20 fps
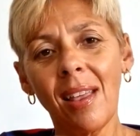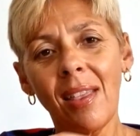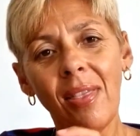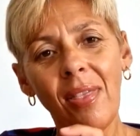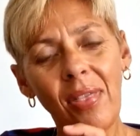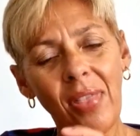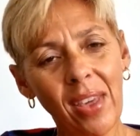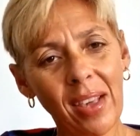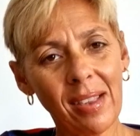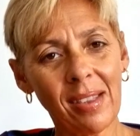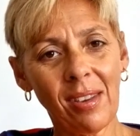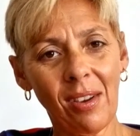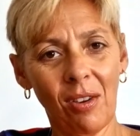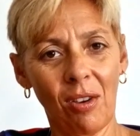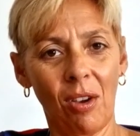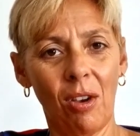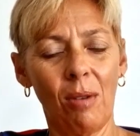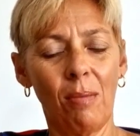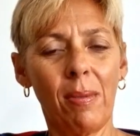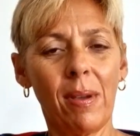this
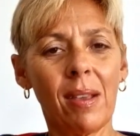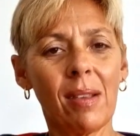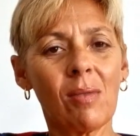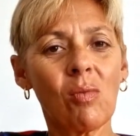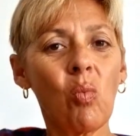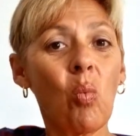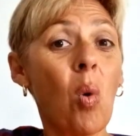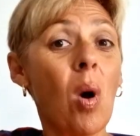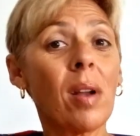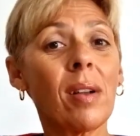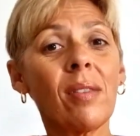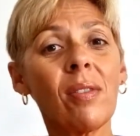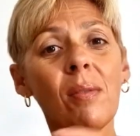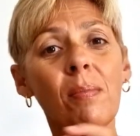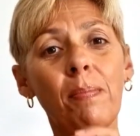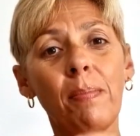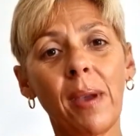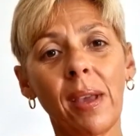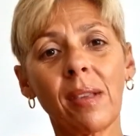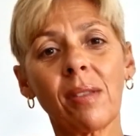herb is one of the
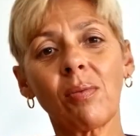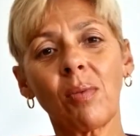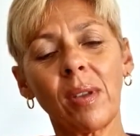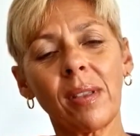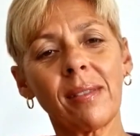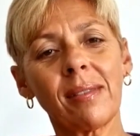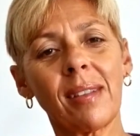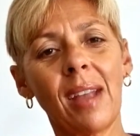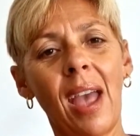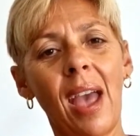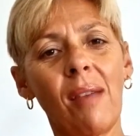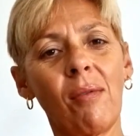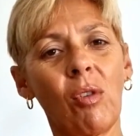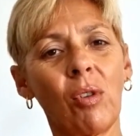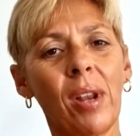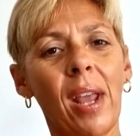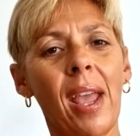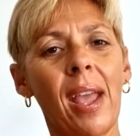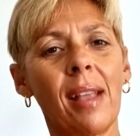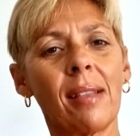best ones to have
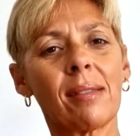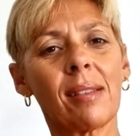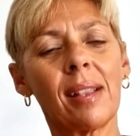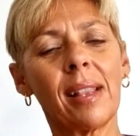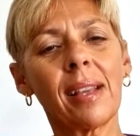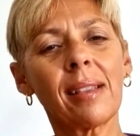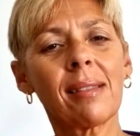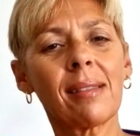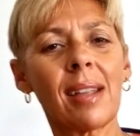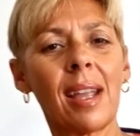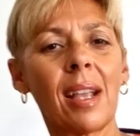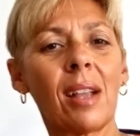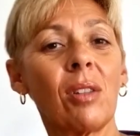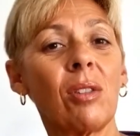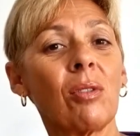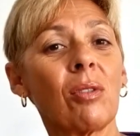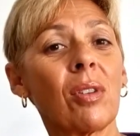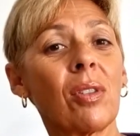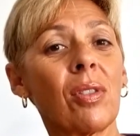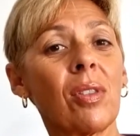on hand. So let's take a
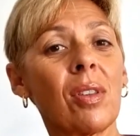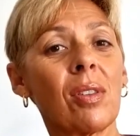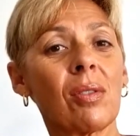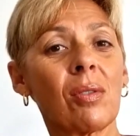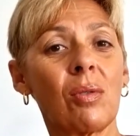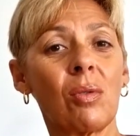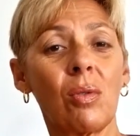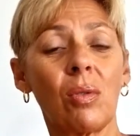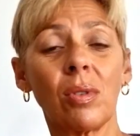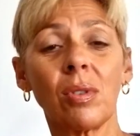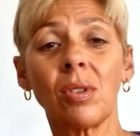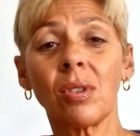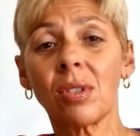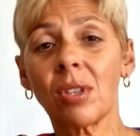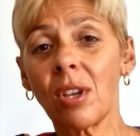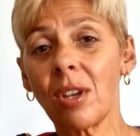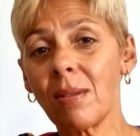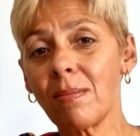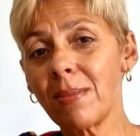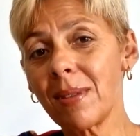look at this gorgeous
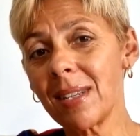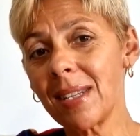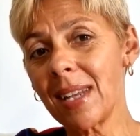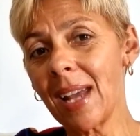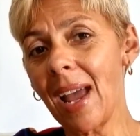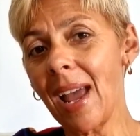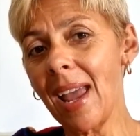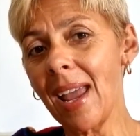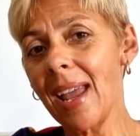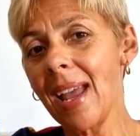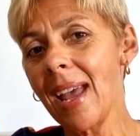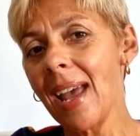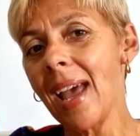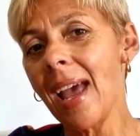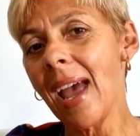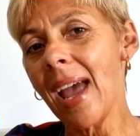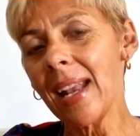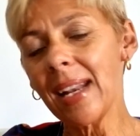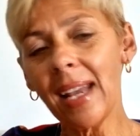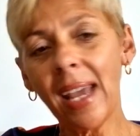herb today
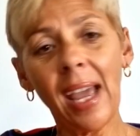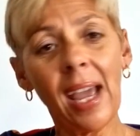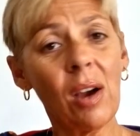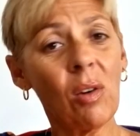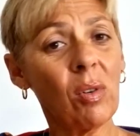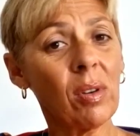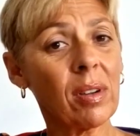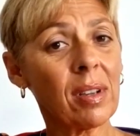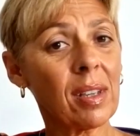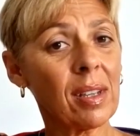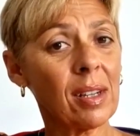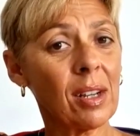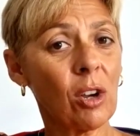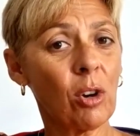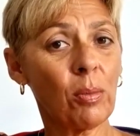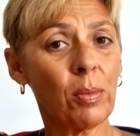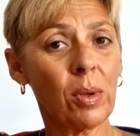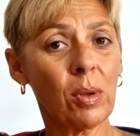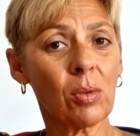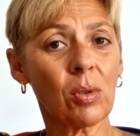and how it can
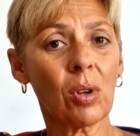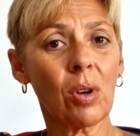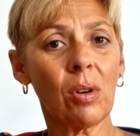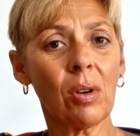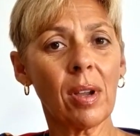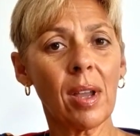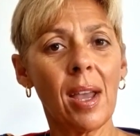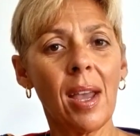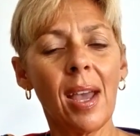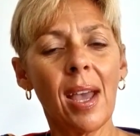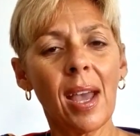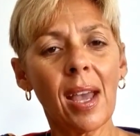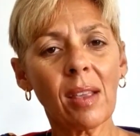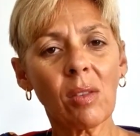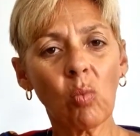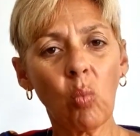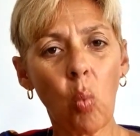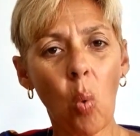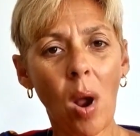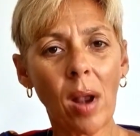help your dog
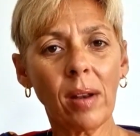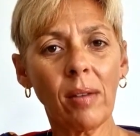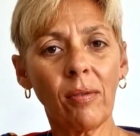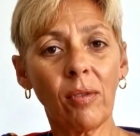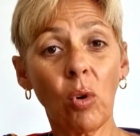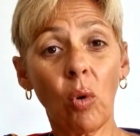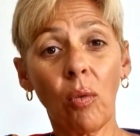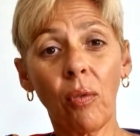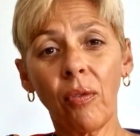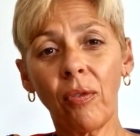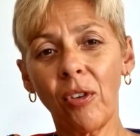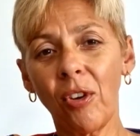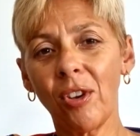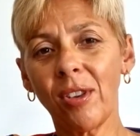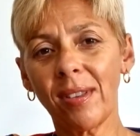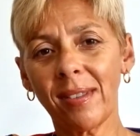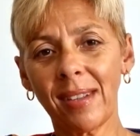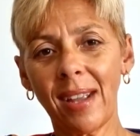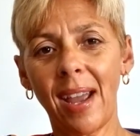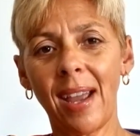as one of your
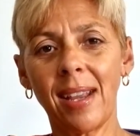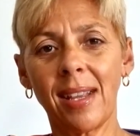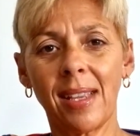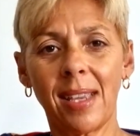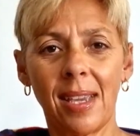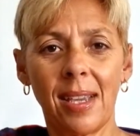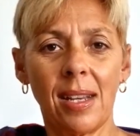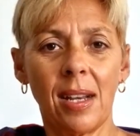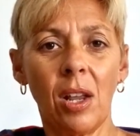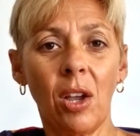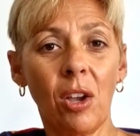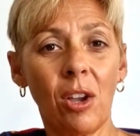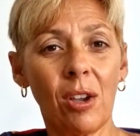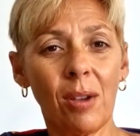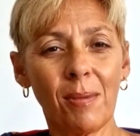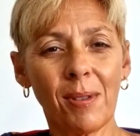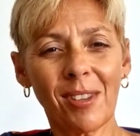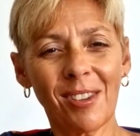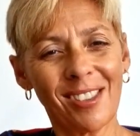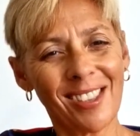first aid kit
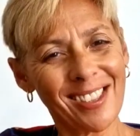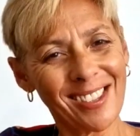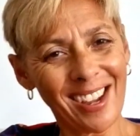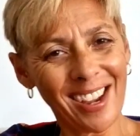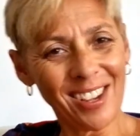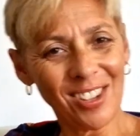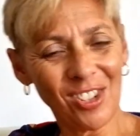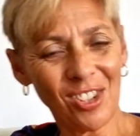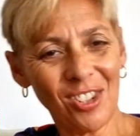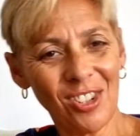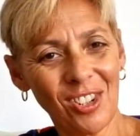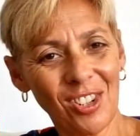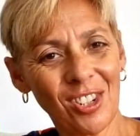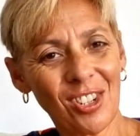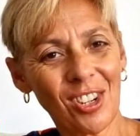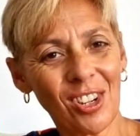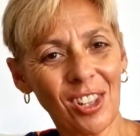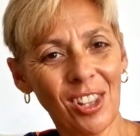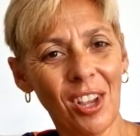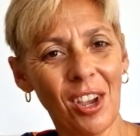herbs. So stay tuned
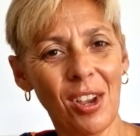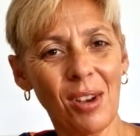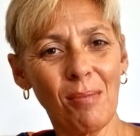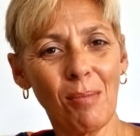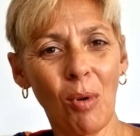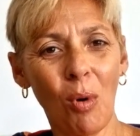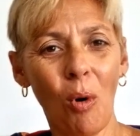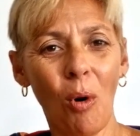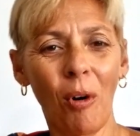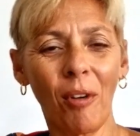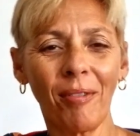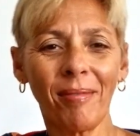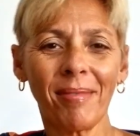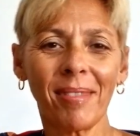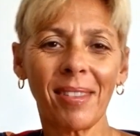to learn more.